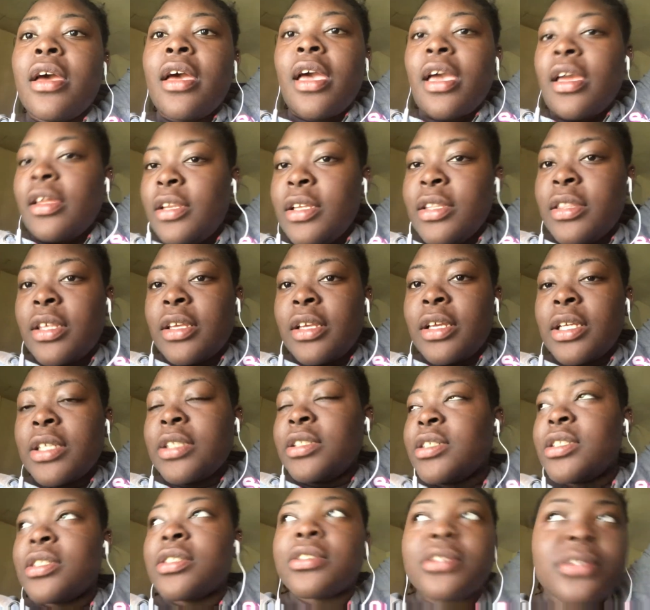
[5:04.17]
anything. It
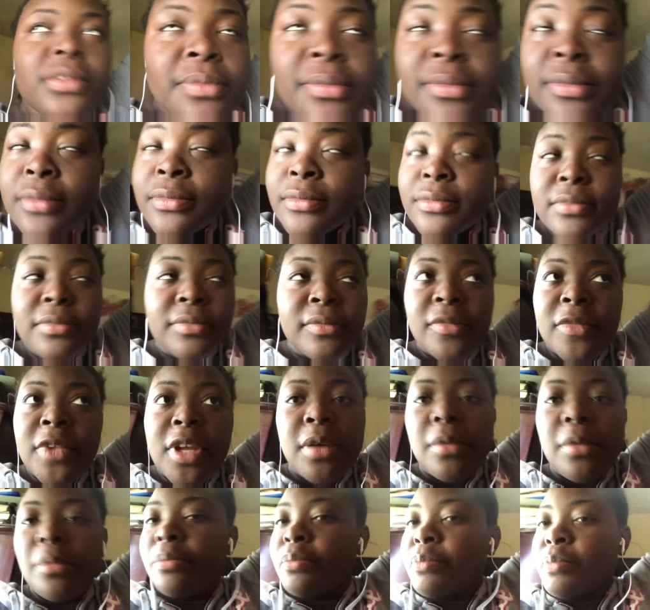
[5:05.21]
just,
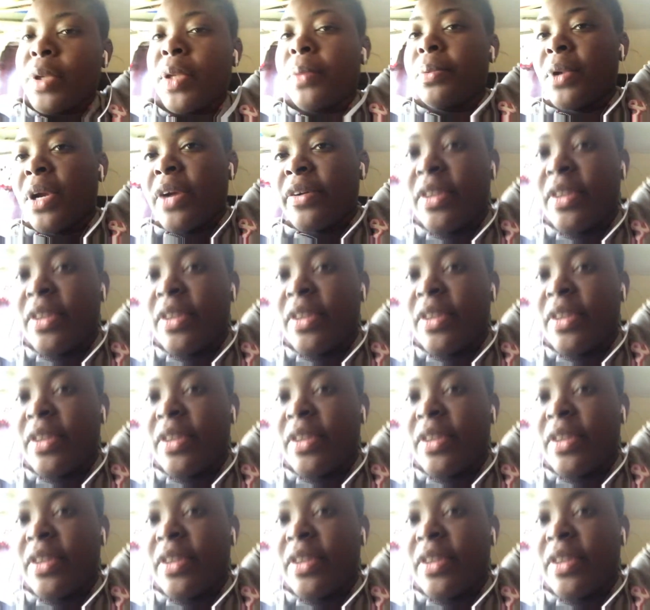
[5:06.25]
people are